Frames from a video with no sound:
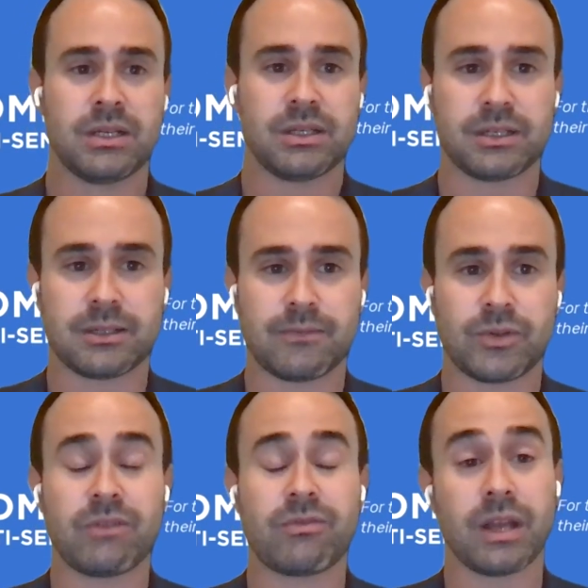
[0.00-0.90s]
the
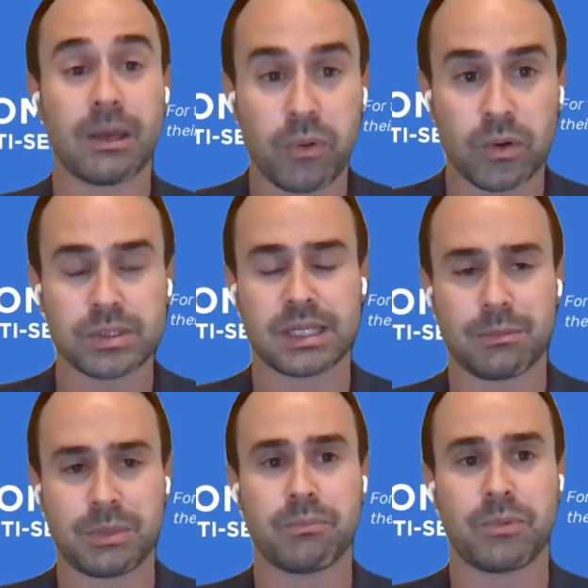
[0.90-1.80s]
different reports that have
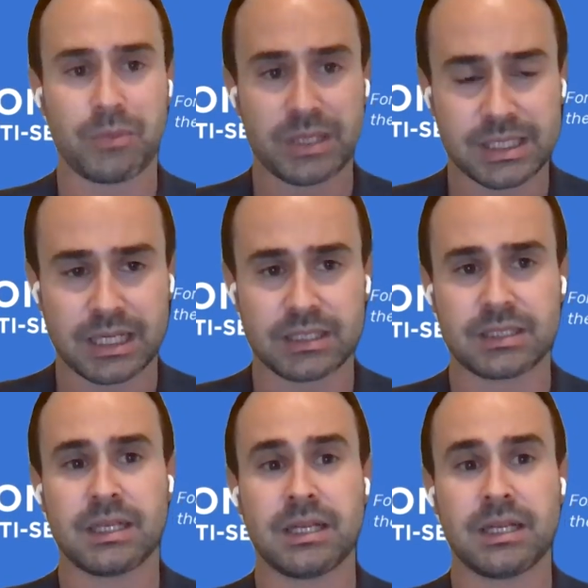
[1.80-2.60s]
been publicized,